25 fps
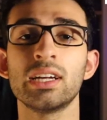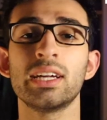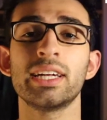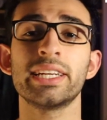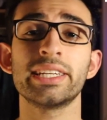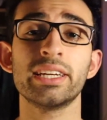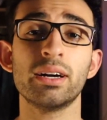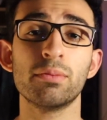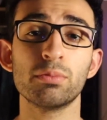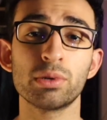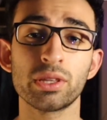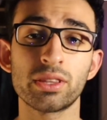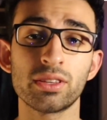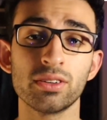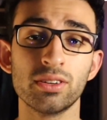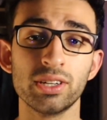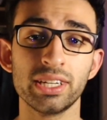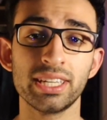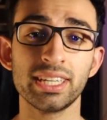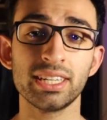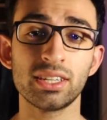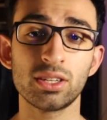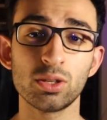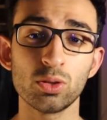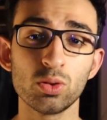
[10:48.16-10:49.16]
At number
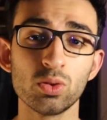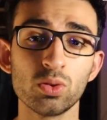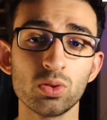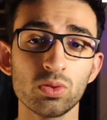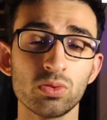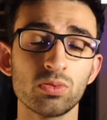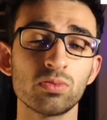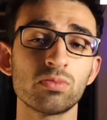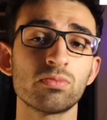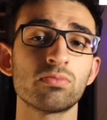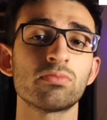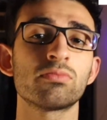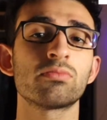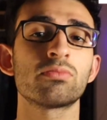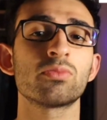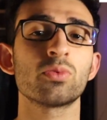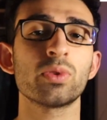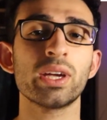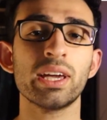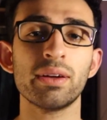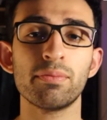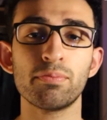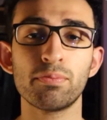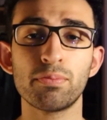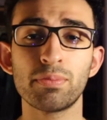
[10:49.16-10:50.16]
32, we
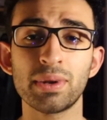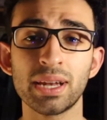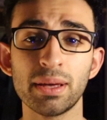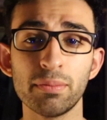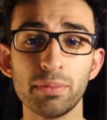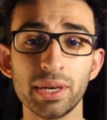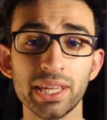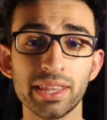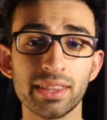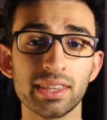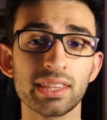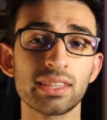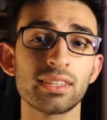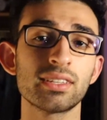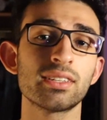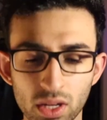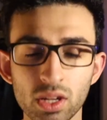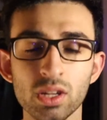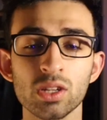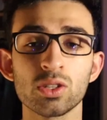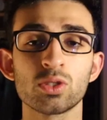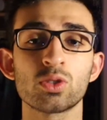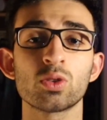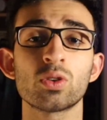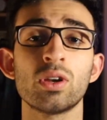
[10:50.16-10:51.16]
got Plymouth.
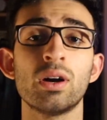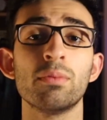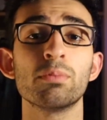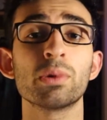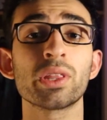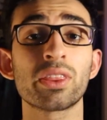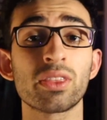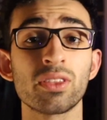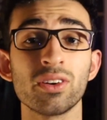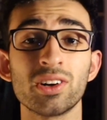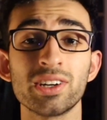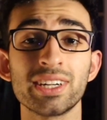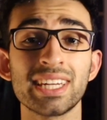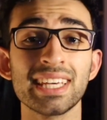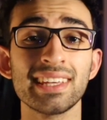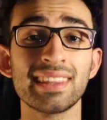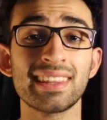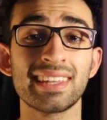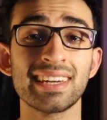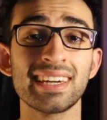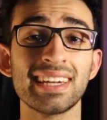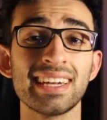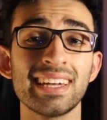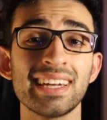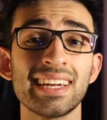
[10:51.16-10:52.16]
So number
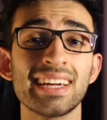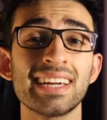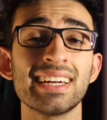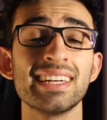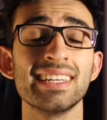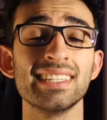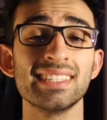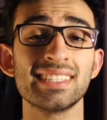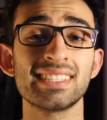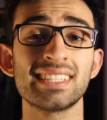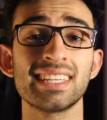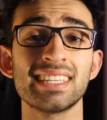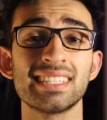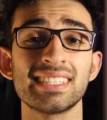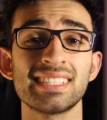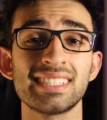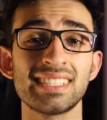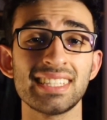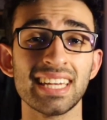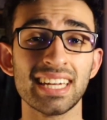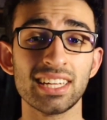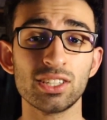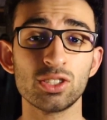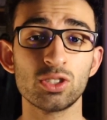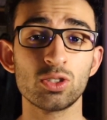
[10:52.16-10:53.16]
33 is
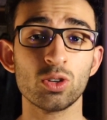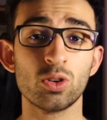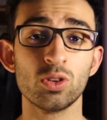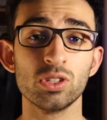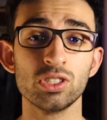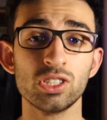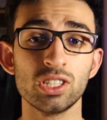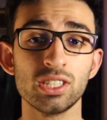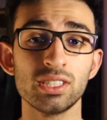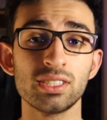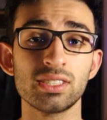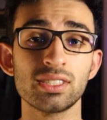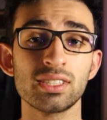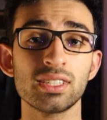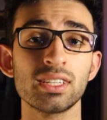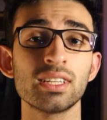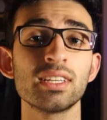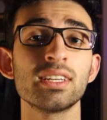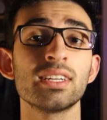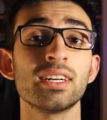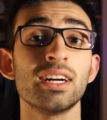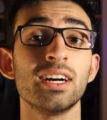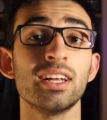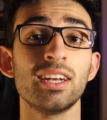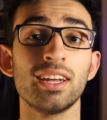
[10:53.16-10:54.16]
St. George's,
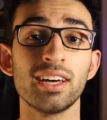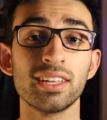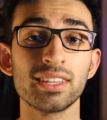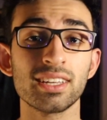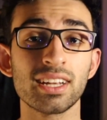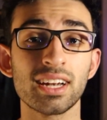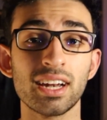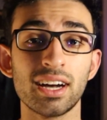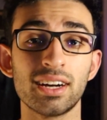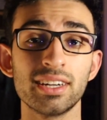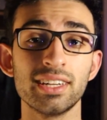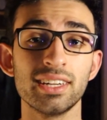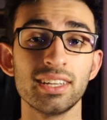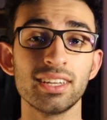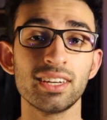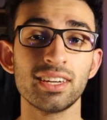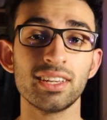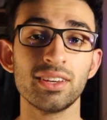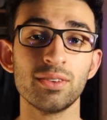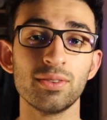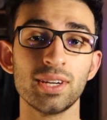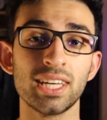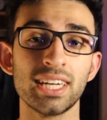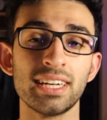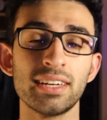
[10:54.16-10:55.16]
another London
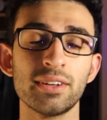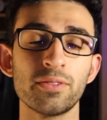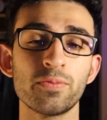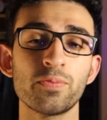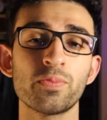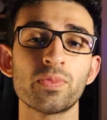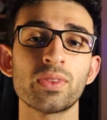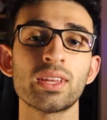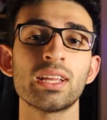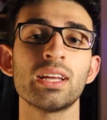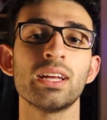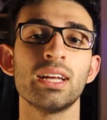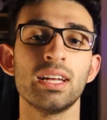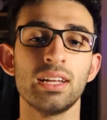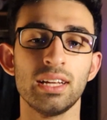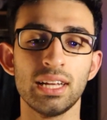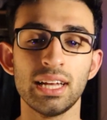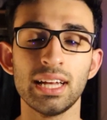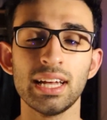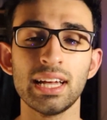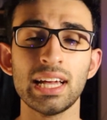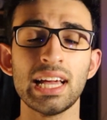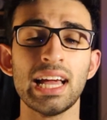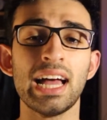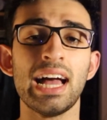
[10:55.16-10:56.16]
uni.
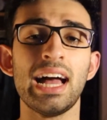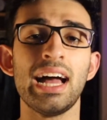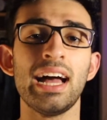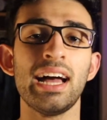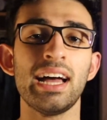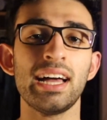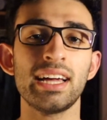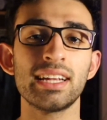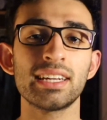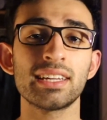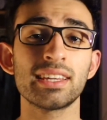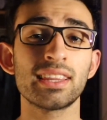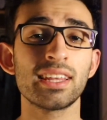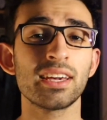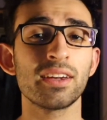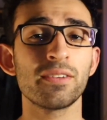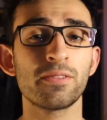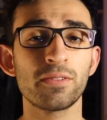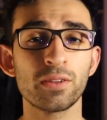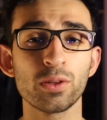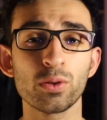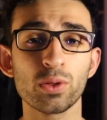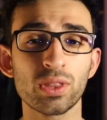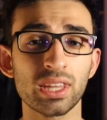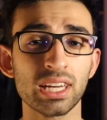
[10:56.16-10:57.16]
And there are
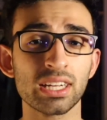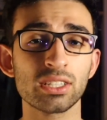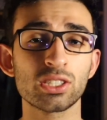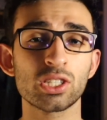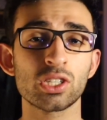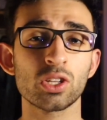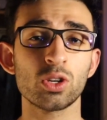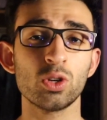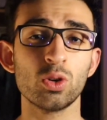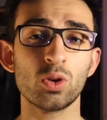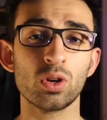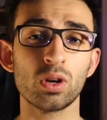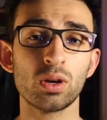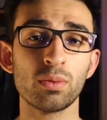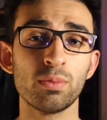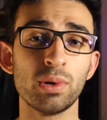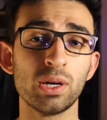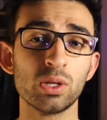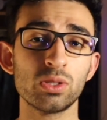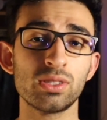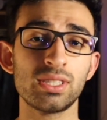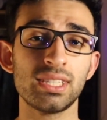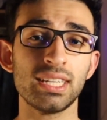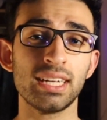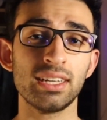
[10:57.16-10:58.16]
a few things to note
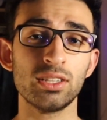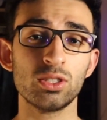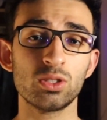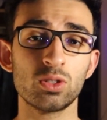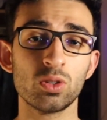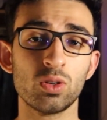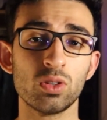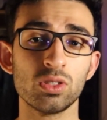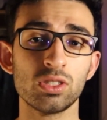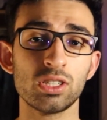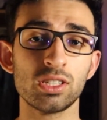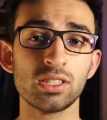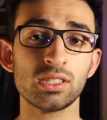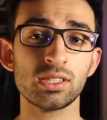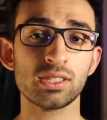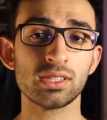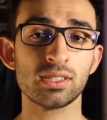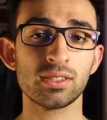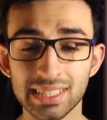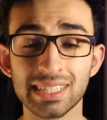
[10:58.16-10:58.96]
about St. George's.